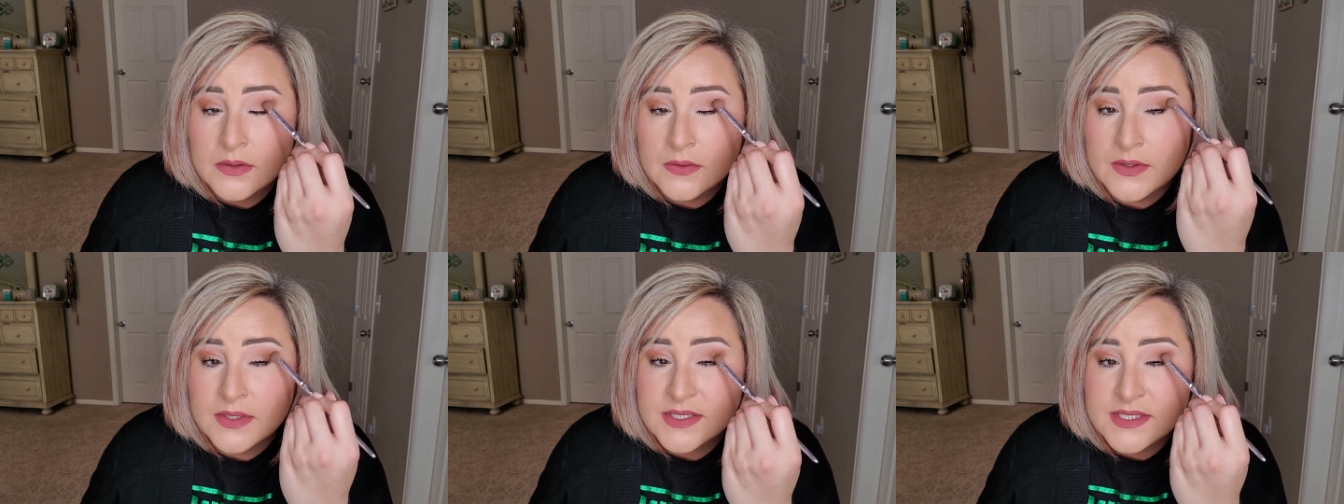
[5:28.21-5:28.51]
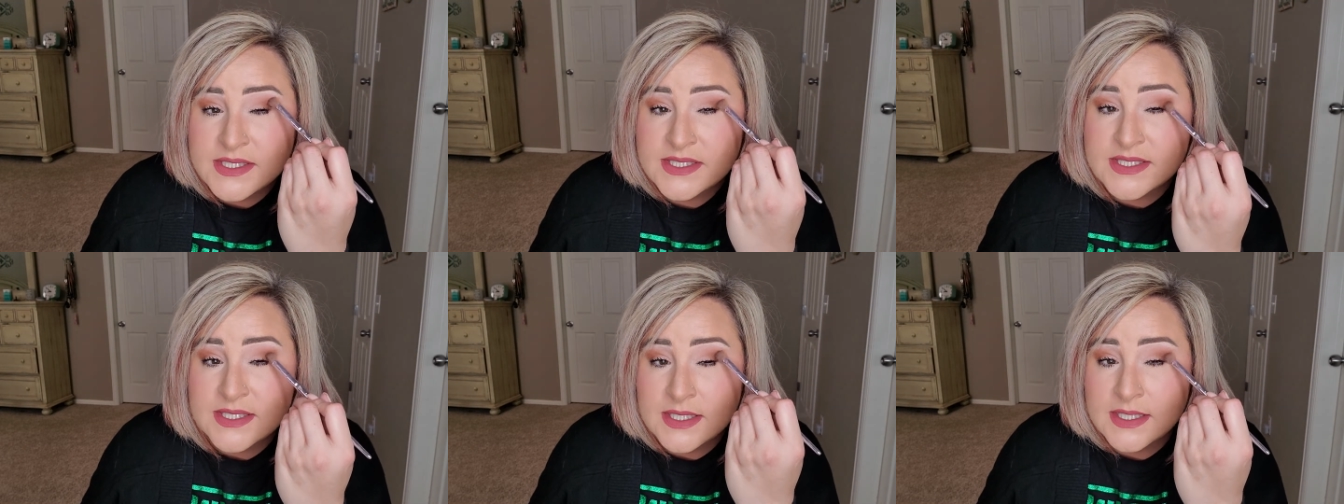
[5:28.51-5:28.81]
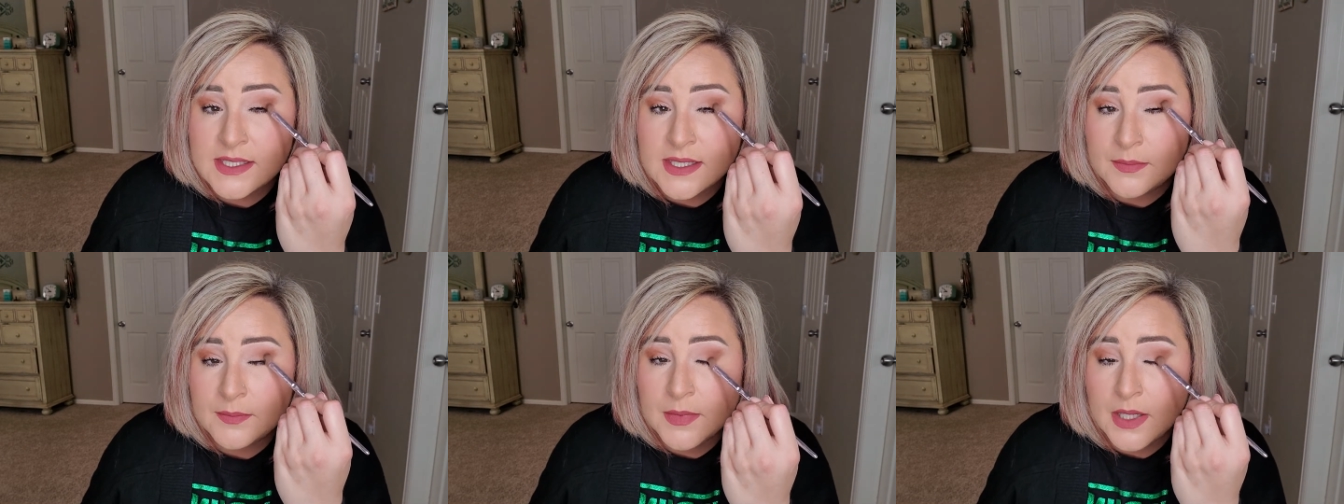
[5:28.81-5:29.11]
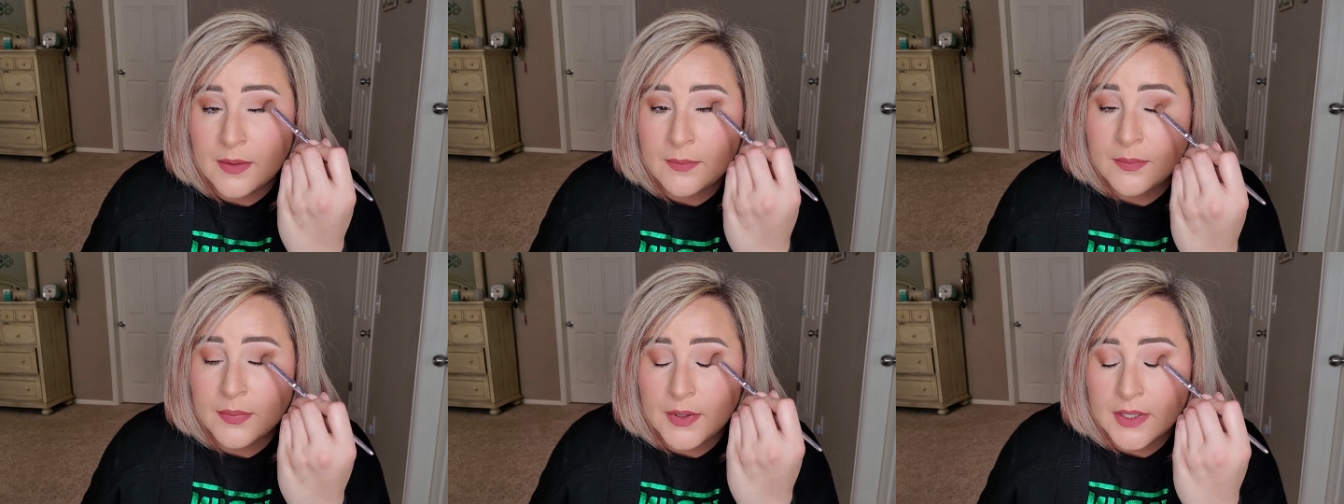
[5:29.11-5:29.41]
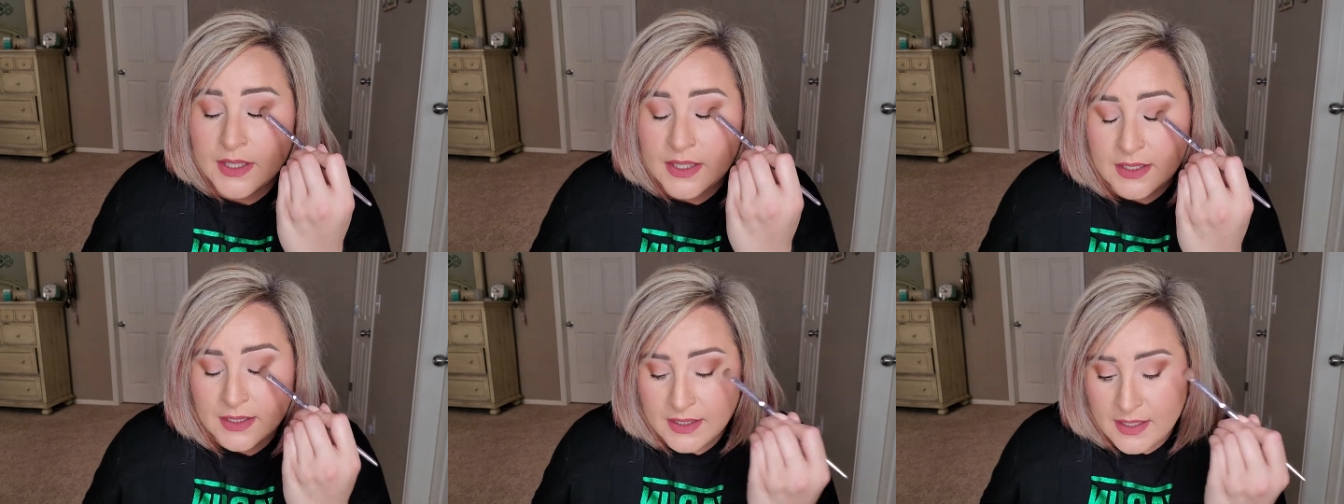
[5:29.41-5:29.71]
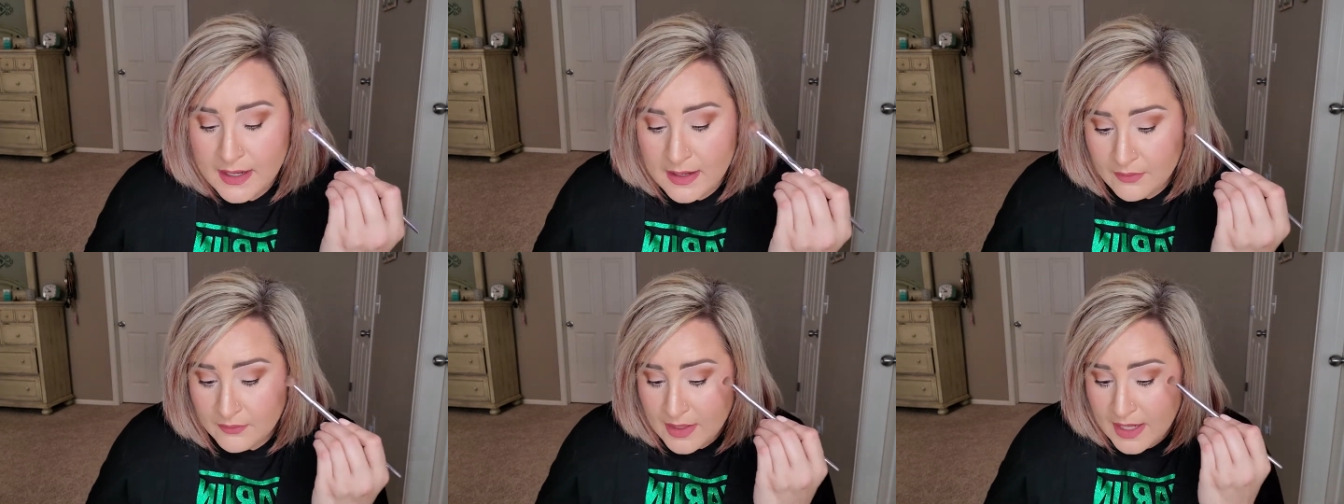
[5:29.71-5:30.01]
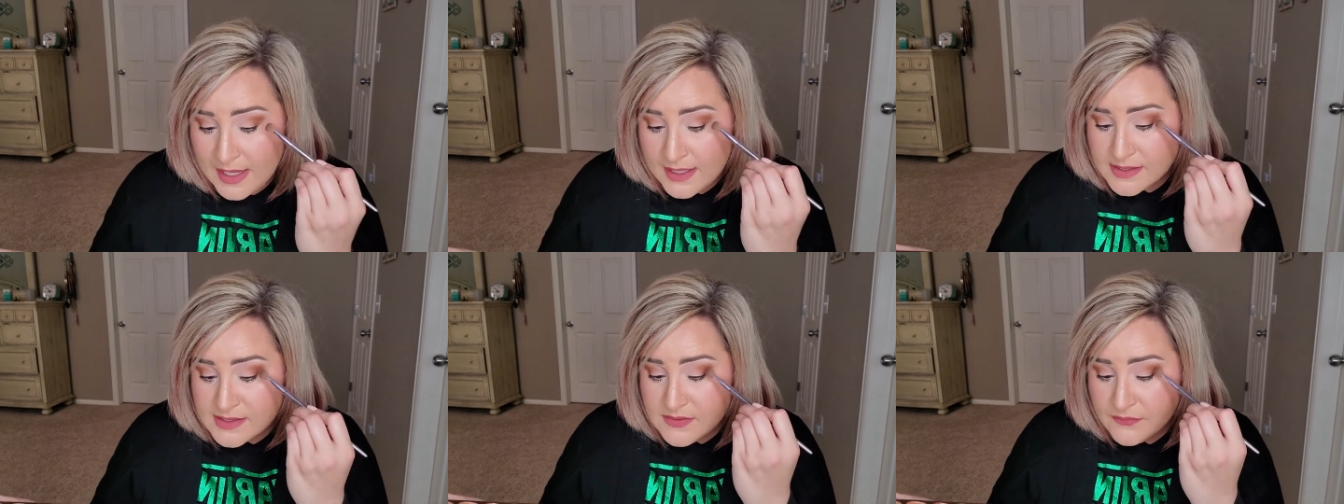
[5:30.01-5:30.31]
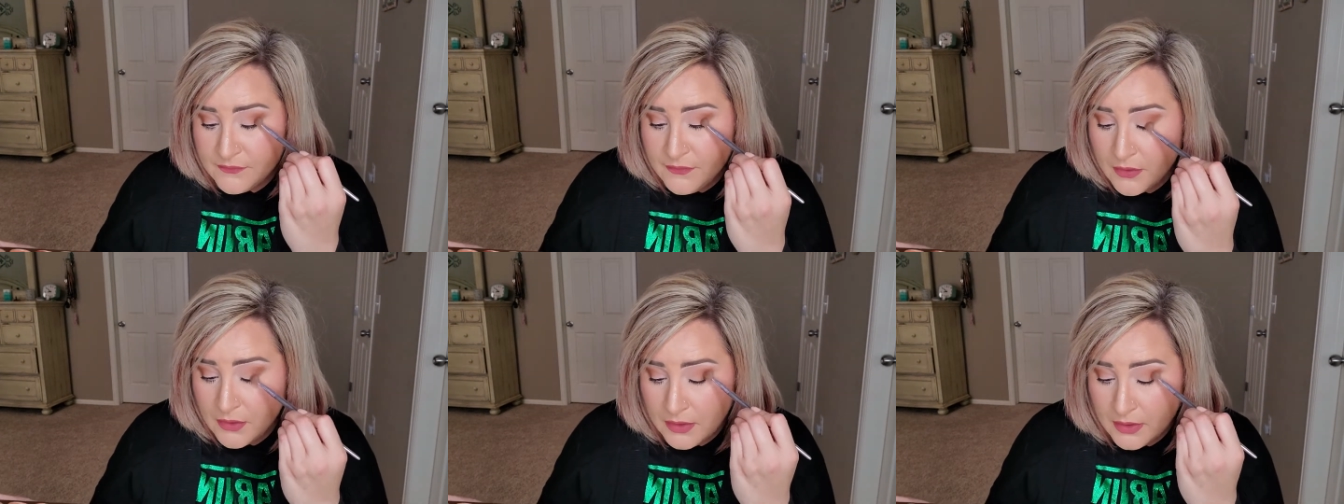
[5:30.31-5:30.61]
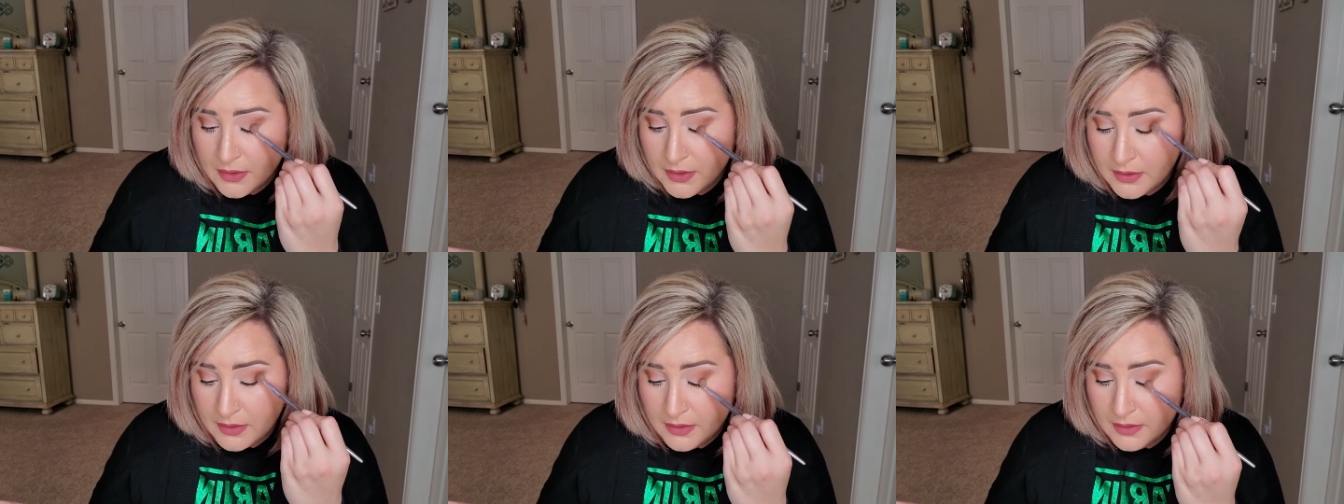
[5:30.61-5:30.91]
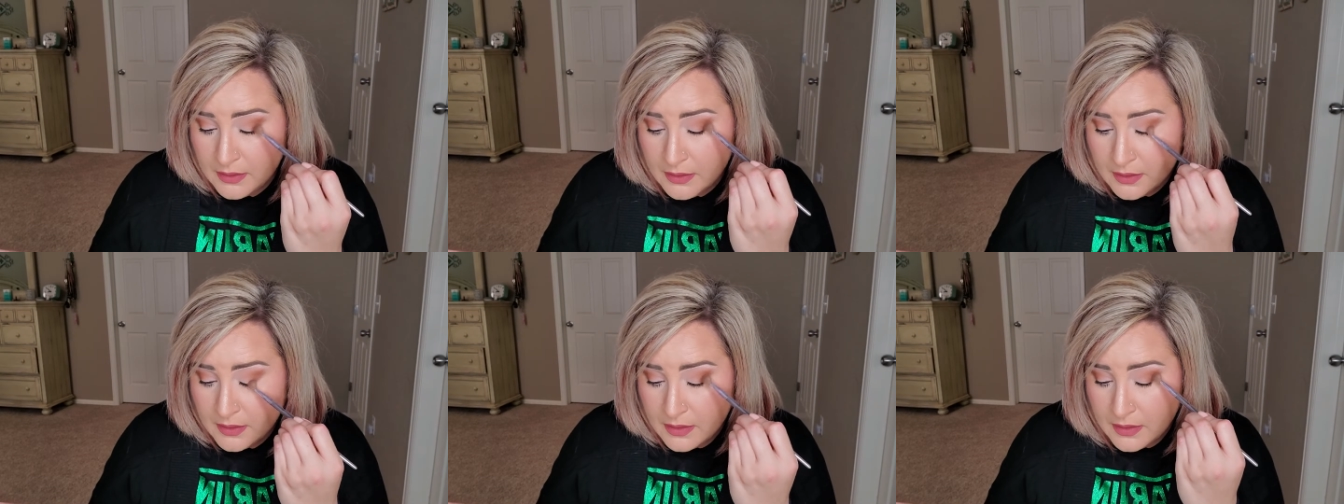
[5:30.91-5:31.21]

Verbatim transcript: can see I'm not bringing it out as far.